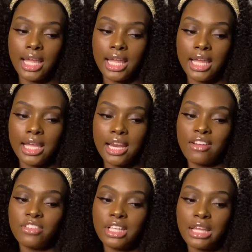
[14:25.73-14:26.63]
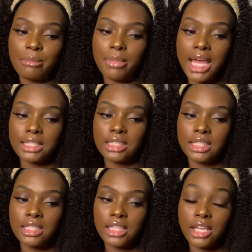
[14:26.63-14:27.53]
And I feel like back
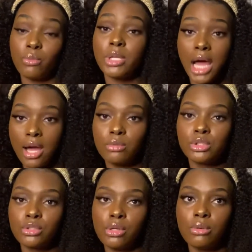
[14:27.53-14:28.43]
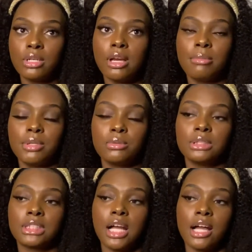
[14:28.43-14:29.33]
then, like when I was growing up, it
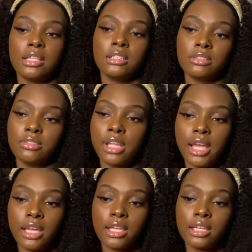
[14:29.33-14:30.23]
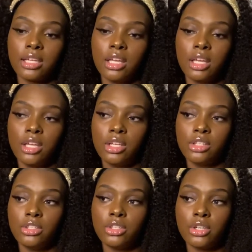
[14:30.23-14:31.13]
was kind of like,
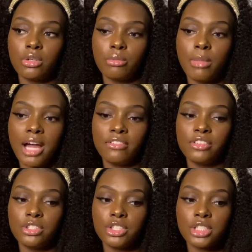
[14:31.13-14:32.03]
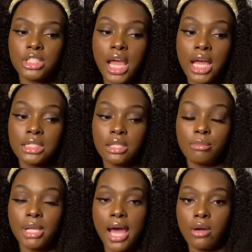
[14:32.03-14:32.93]
you know, my features as a
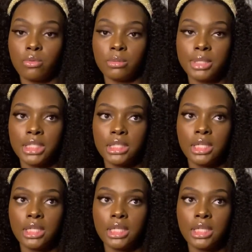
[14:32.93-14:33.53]
Black woman,